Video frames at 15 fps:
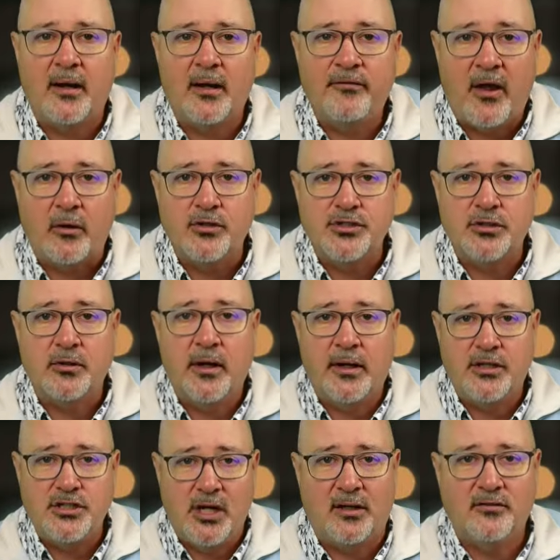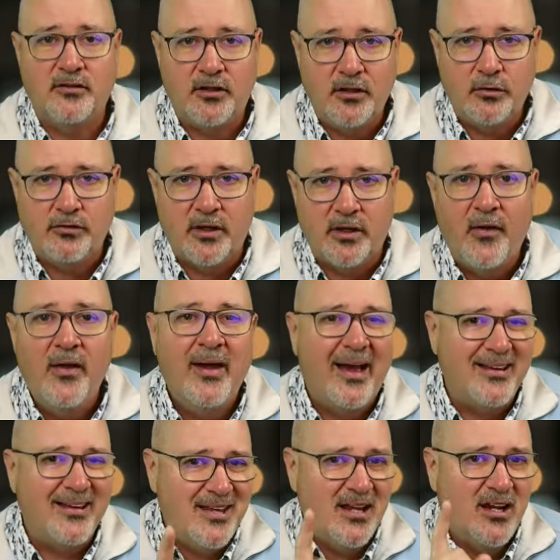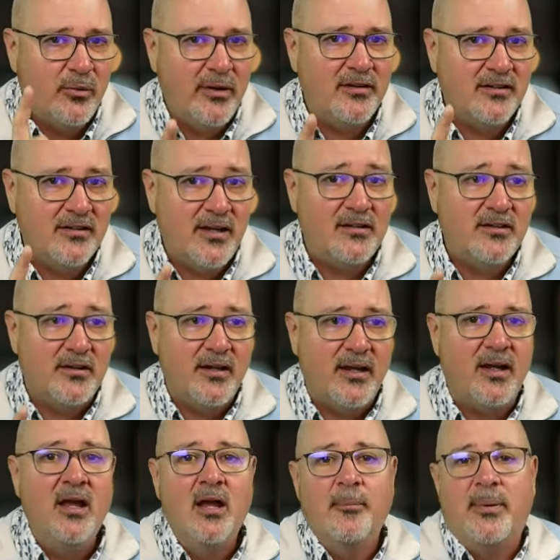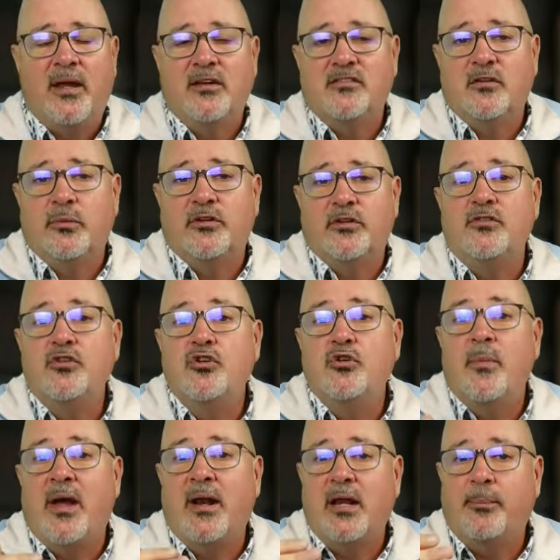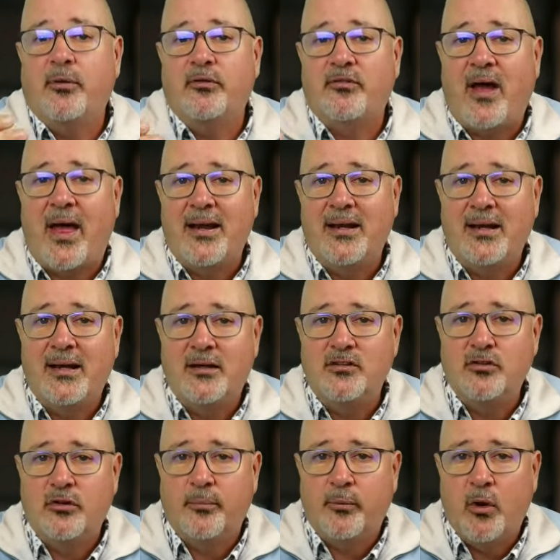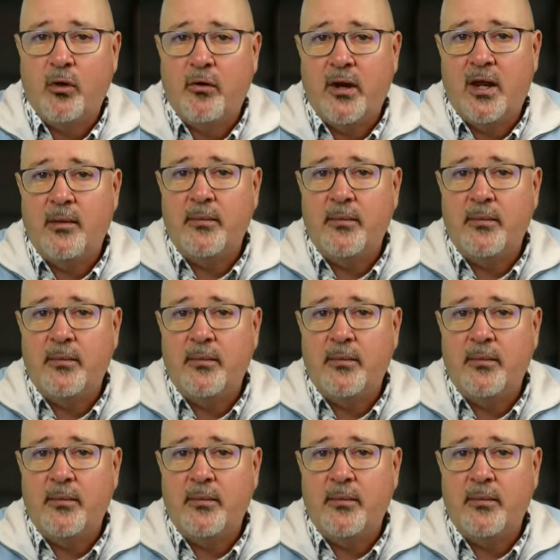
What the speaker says: a voucher and a chance to use it. I say coincidentally because there was new money provided into the program